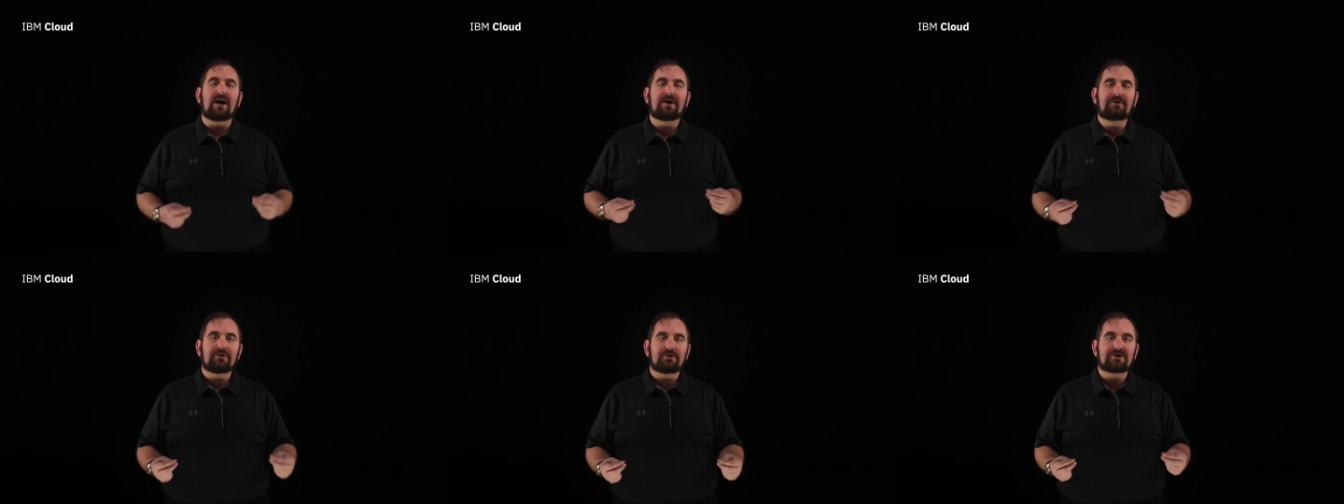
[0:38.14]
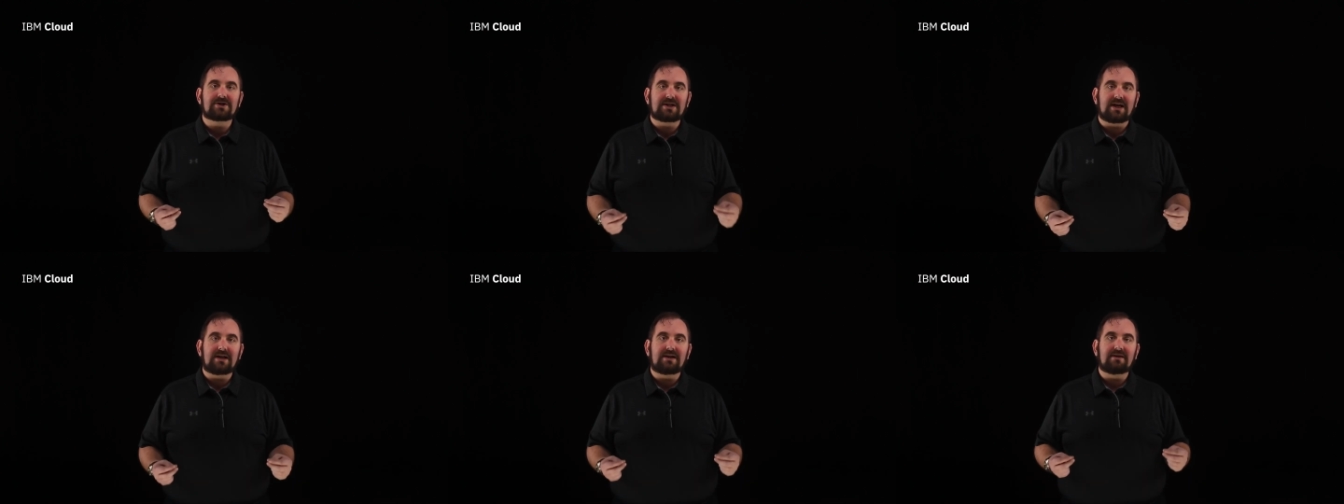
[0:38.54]

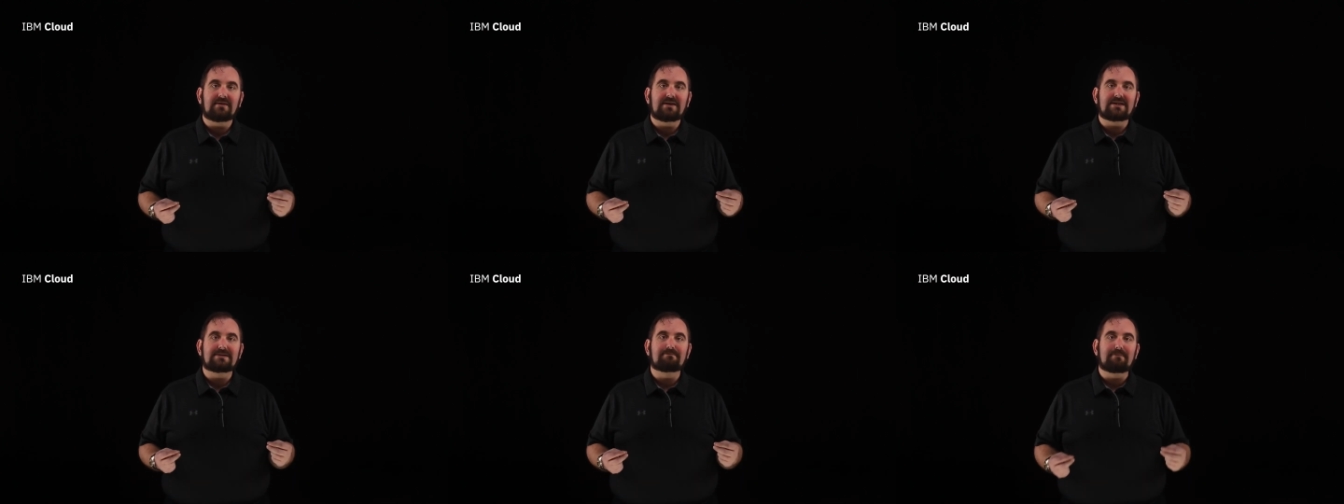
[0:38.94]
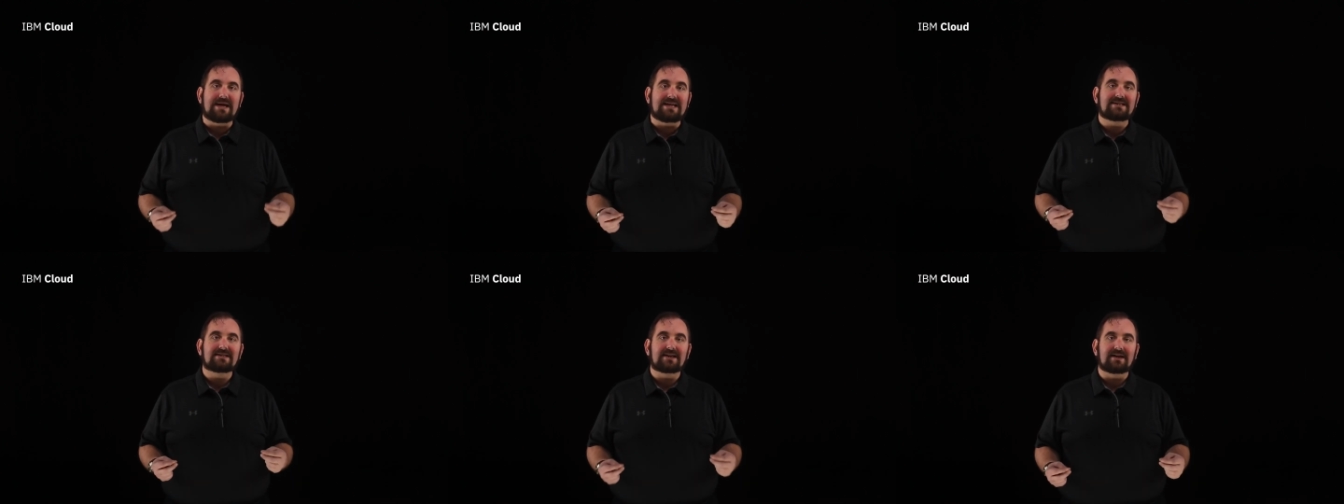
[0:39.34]
understanding these
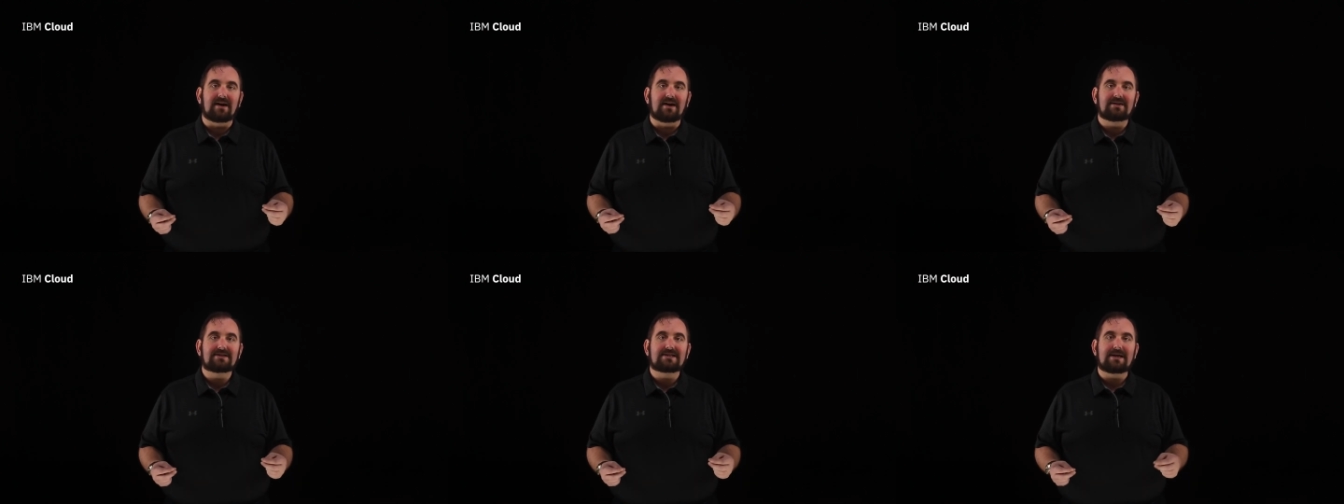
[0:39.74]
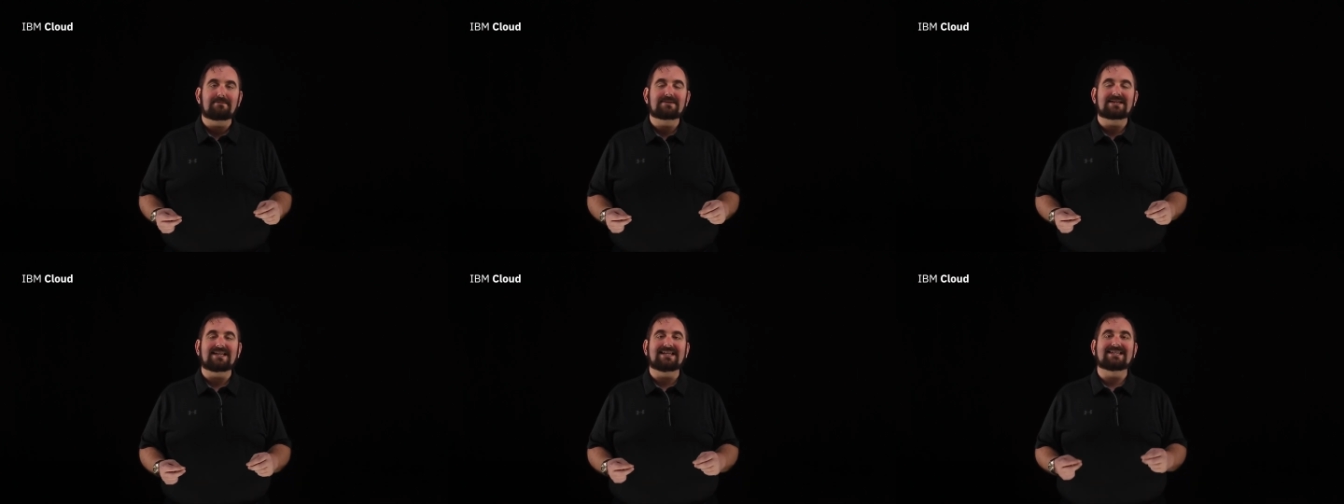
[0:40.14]
basic concepts